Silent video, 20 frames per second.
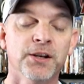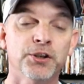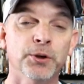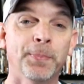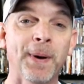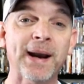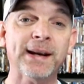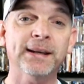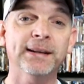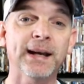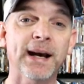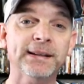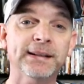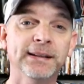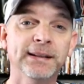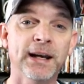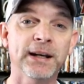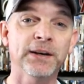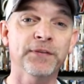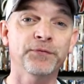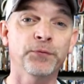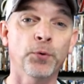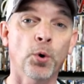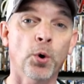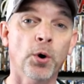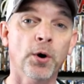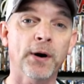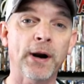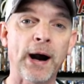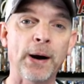So back in
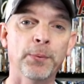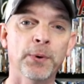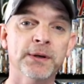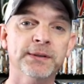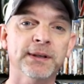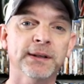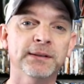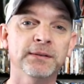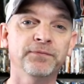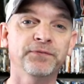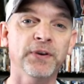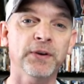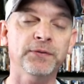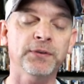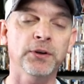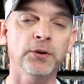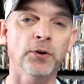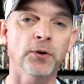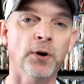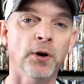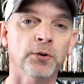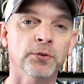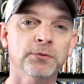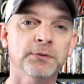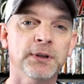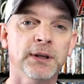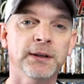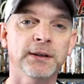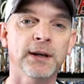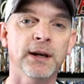1984, I was a
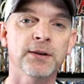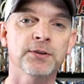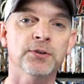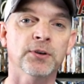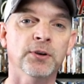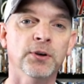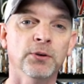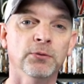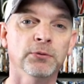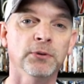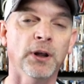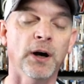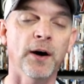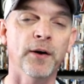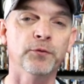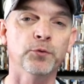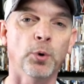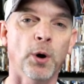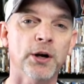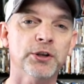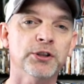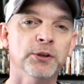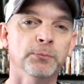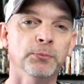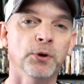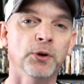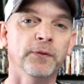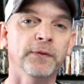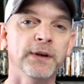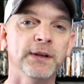15-year-old teenager who loved
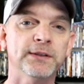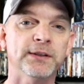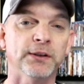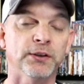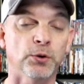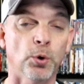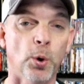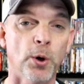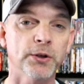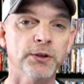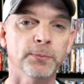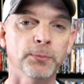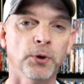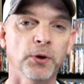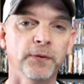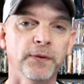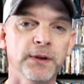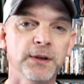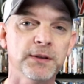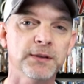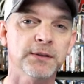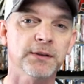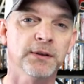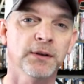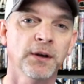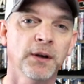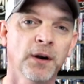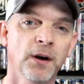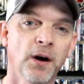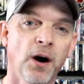watching movies and going to movies.
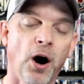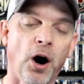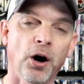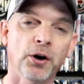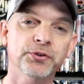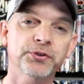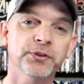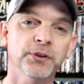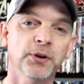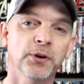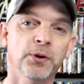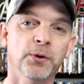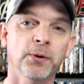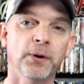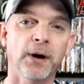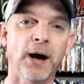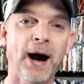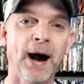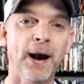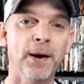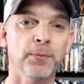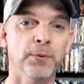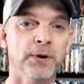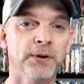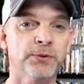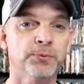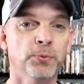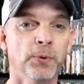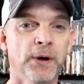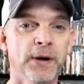Also, I
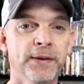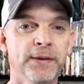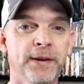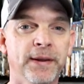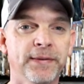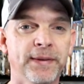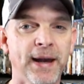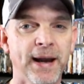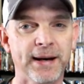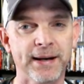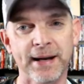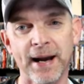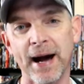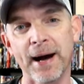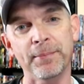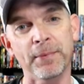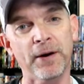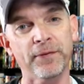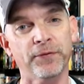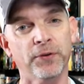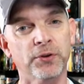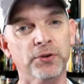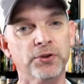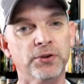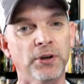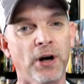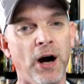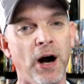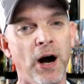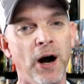was one that got my
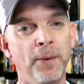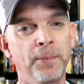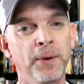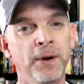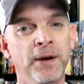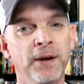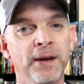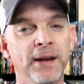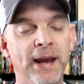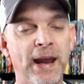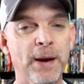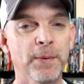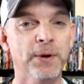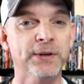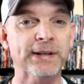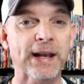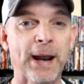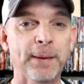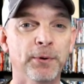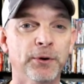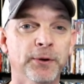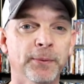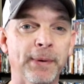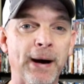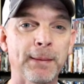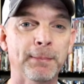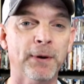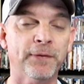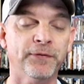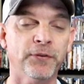first job and was able to
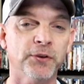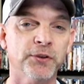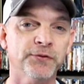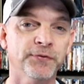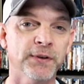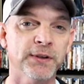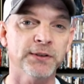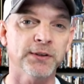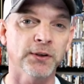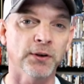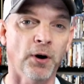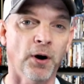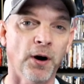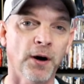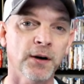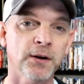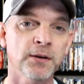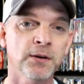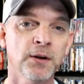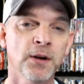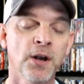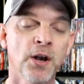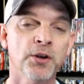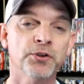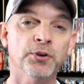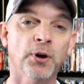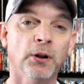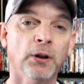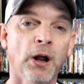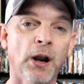buy my first VCR.
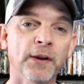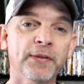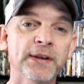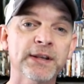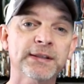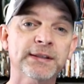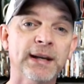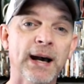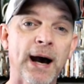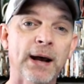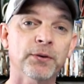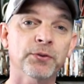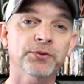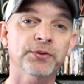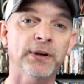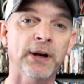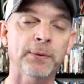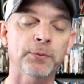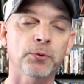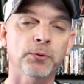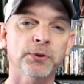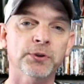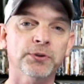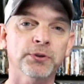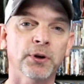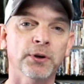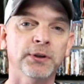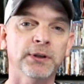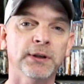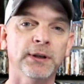So a lot of these titles that I'm going to
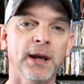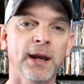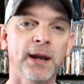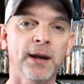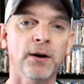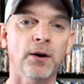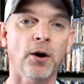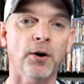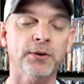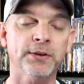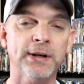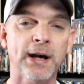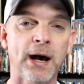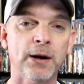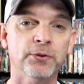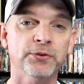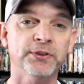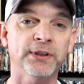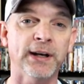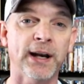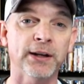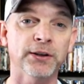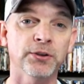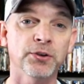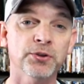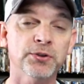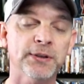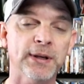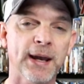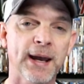show you today are titles that I
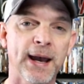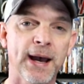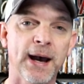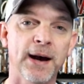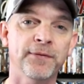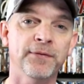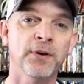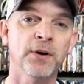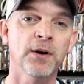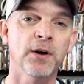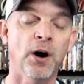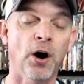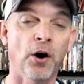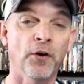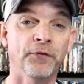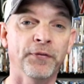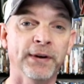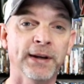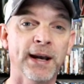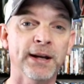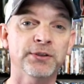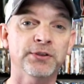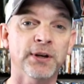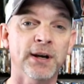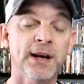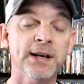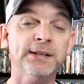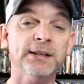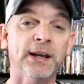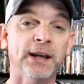used to have on
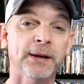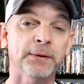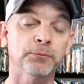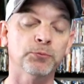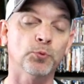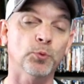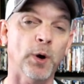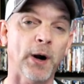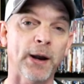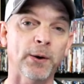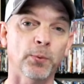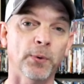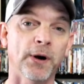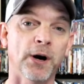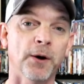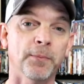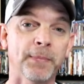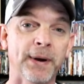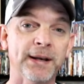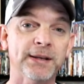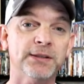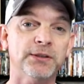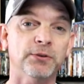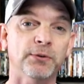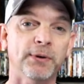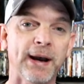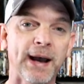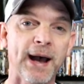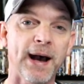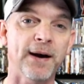VHS and quite well may
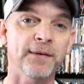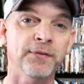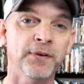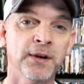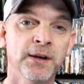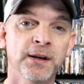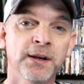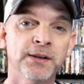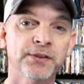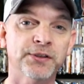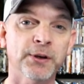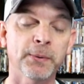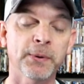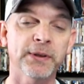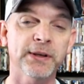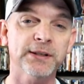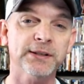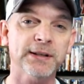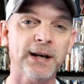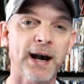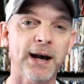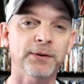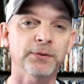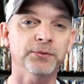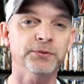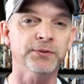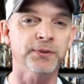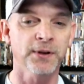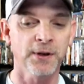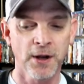still have some of these
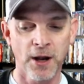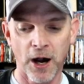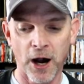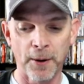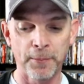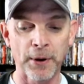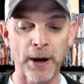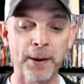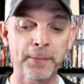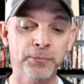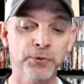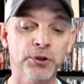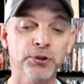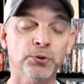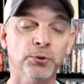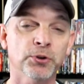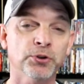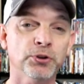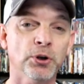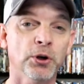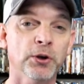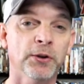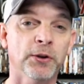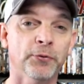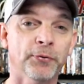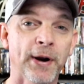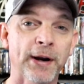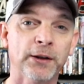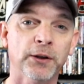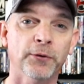titles. But I'm just going to show you
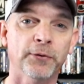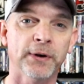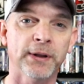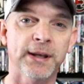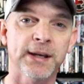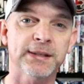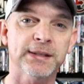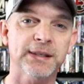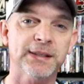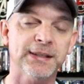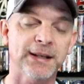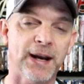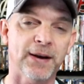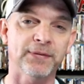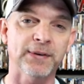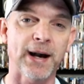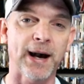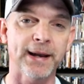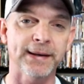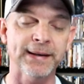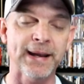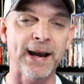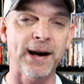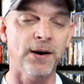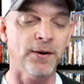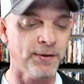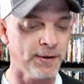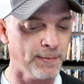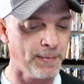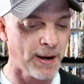the regular releases that I've got
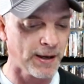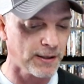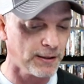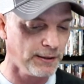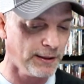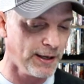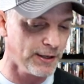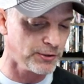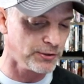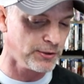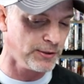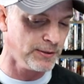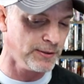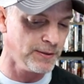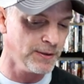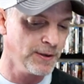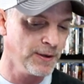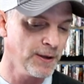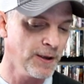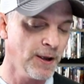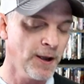now in my collection.